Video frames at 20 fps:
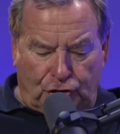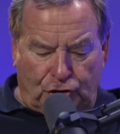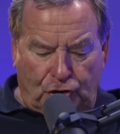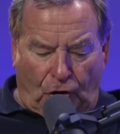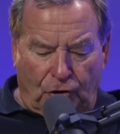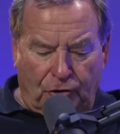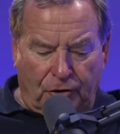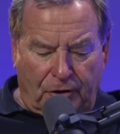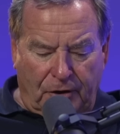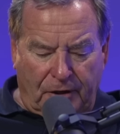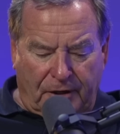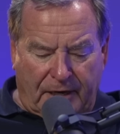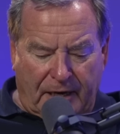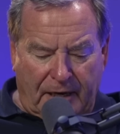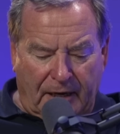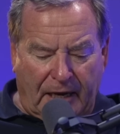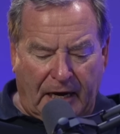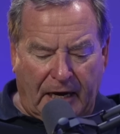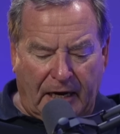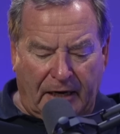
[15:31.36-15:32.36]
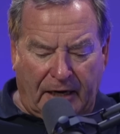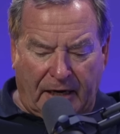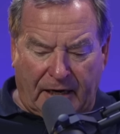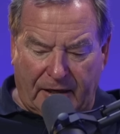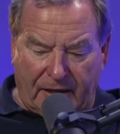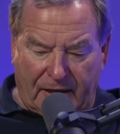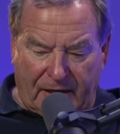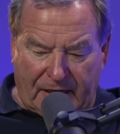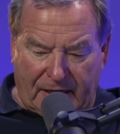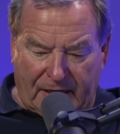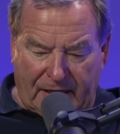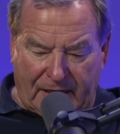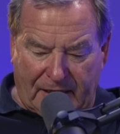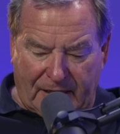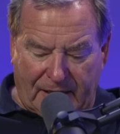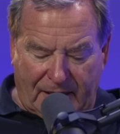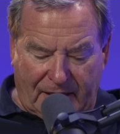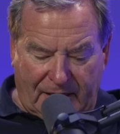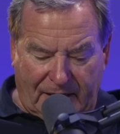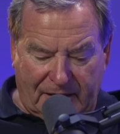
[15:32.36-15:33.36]
John Gilheeney,
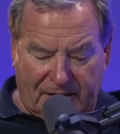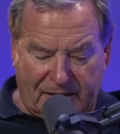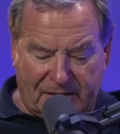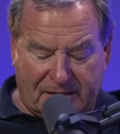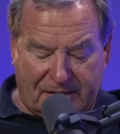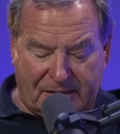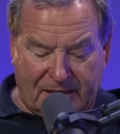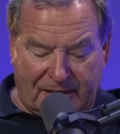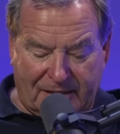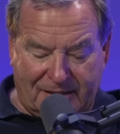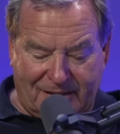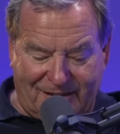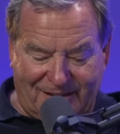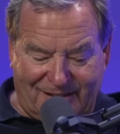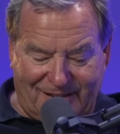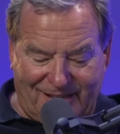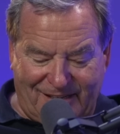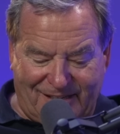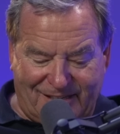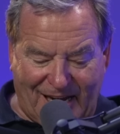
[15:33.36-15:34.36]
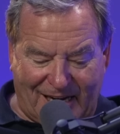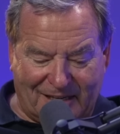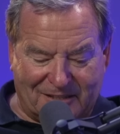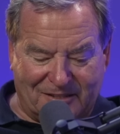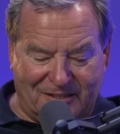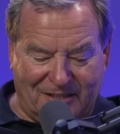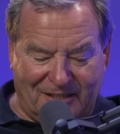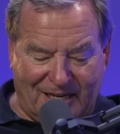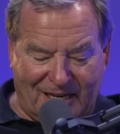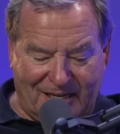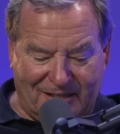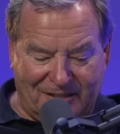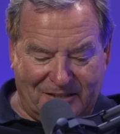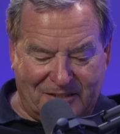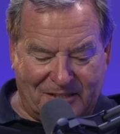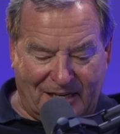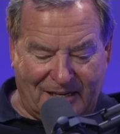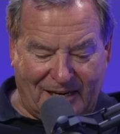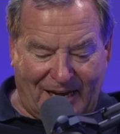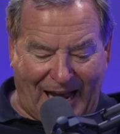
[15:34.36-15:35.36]
he's texted in and
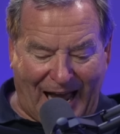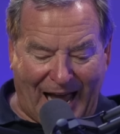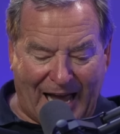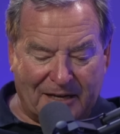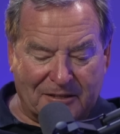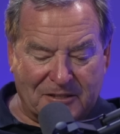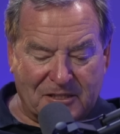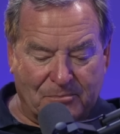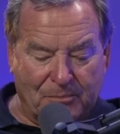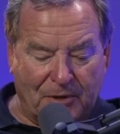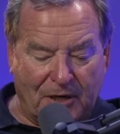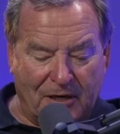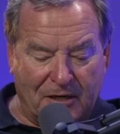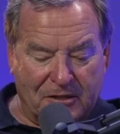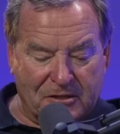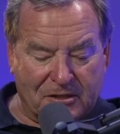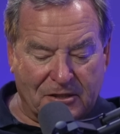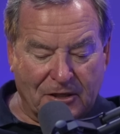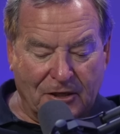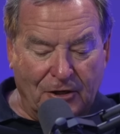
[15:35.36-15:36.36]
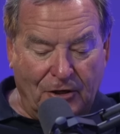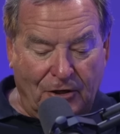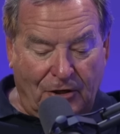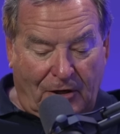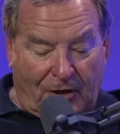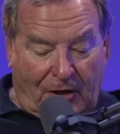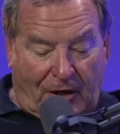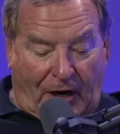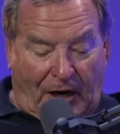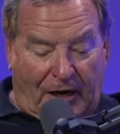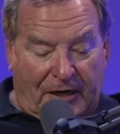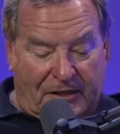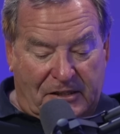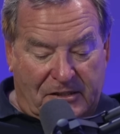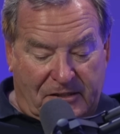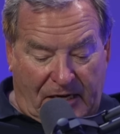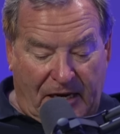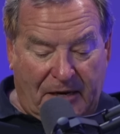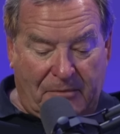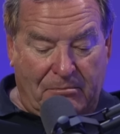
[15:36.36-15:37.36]
said, has Merce and his
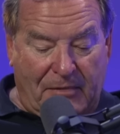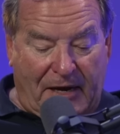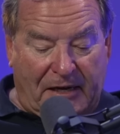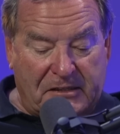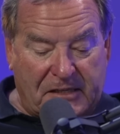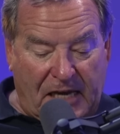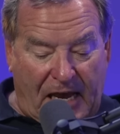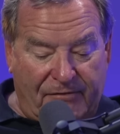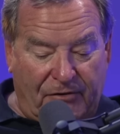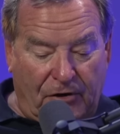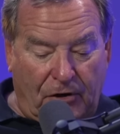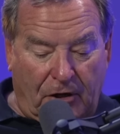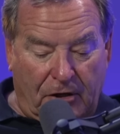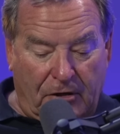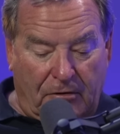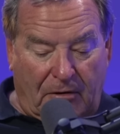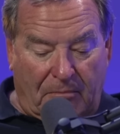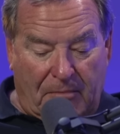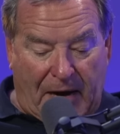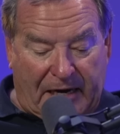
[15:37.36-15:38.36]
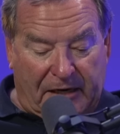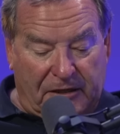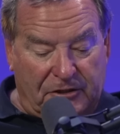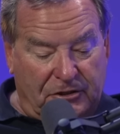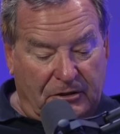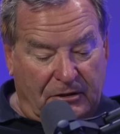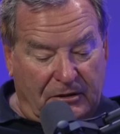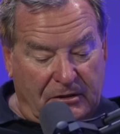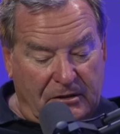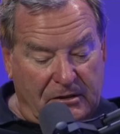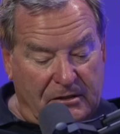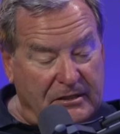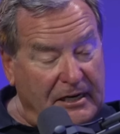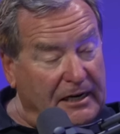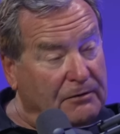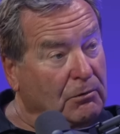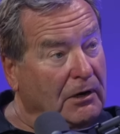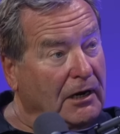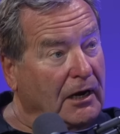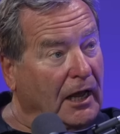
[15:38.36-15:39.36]
teammates ever gone to a manager and
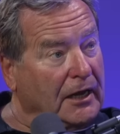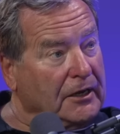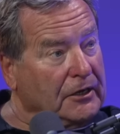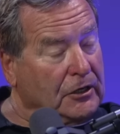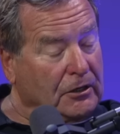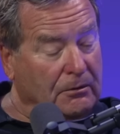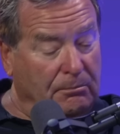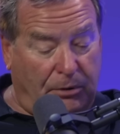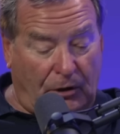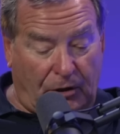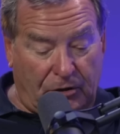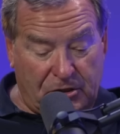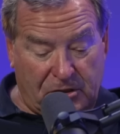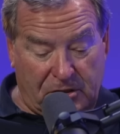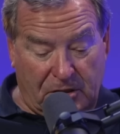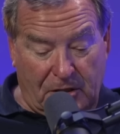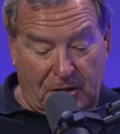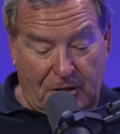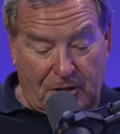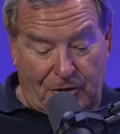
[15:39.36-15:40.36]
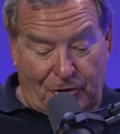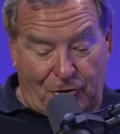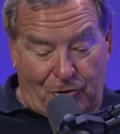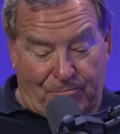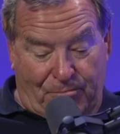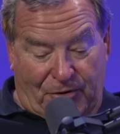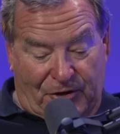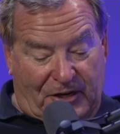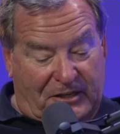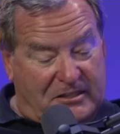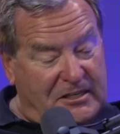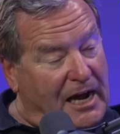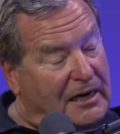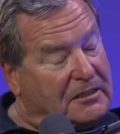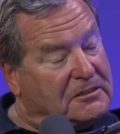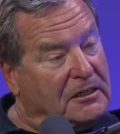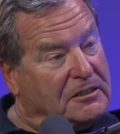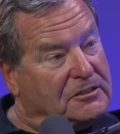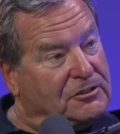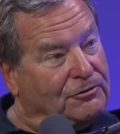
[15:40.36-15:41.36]
said, we like you, boss, but your
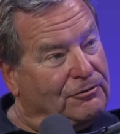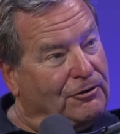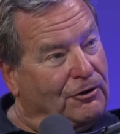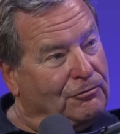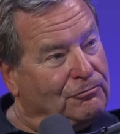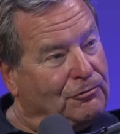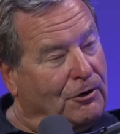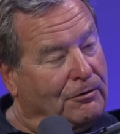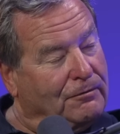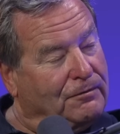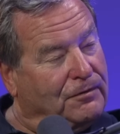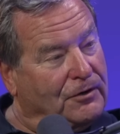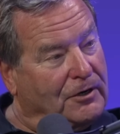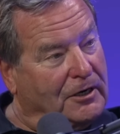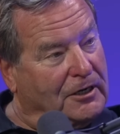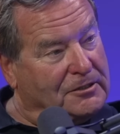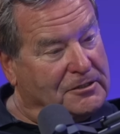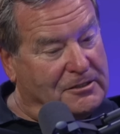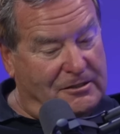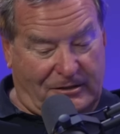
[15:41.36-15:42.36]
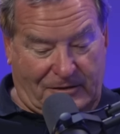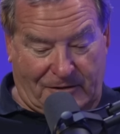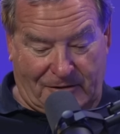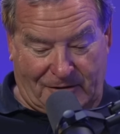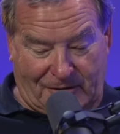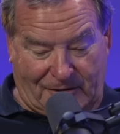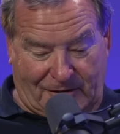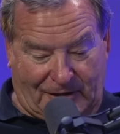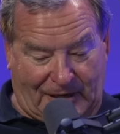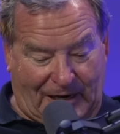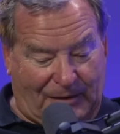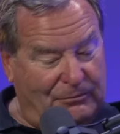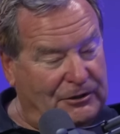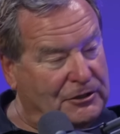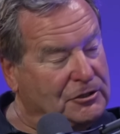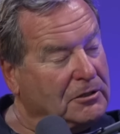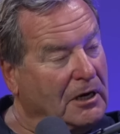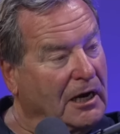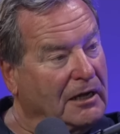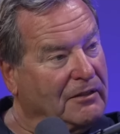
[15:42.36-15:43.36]
tactics are all wrong for us. Can we
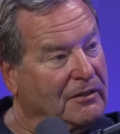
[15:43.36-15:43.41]
try